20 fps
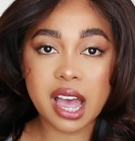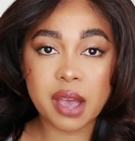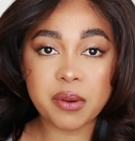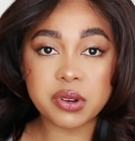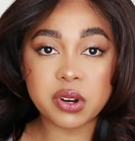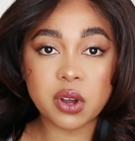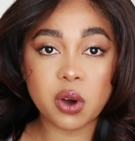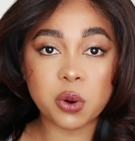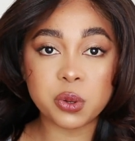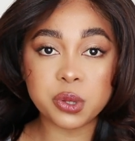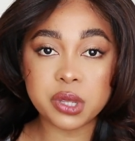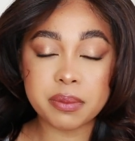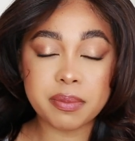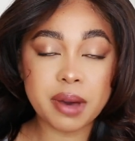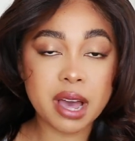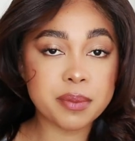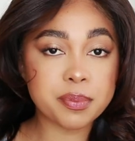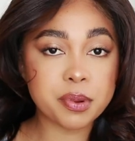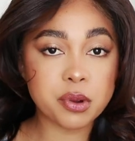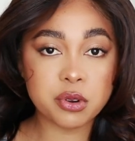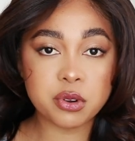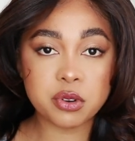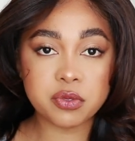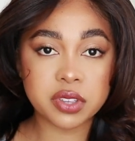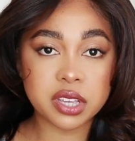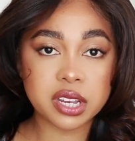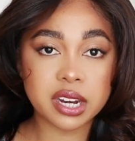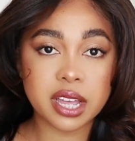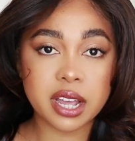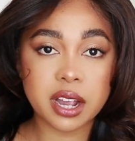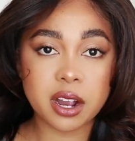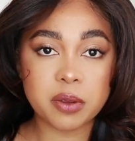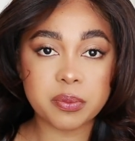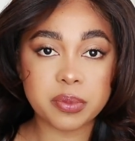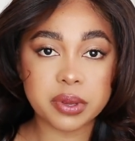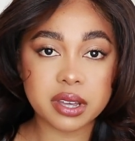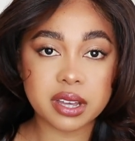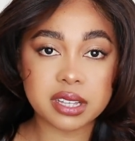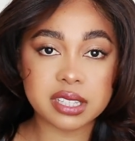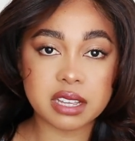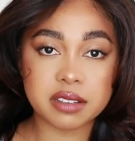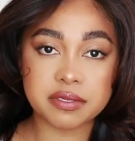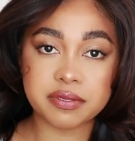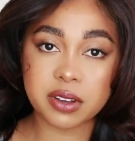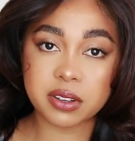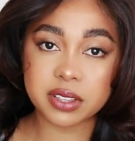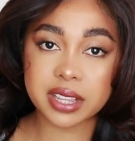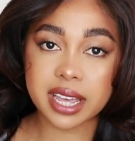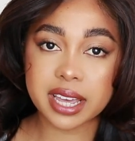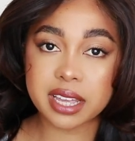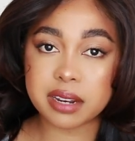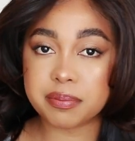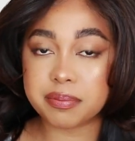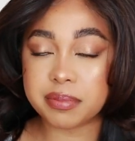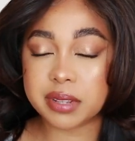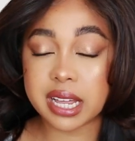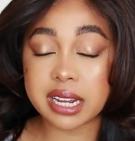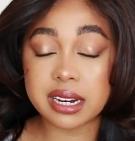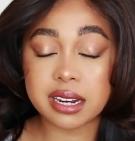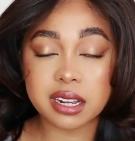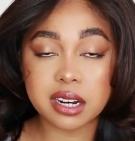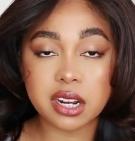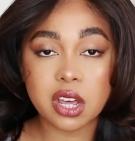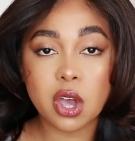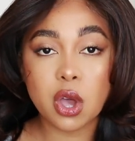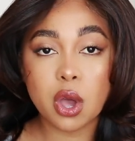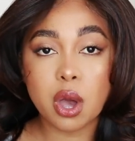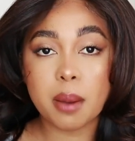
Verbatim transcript: I would only buy Peruvian hair because I felt like it blended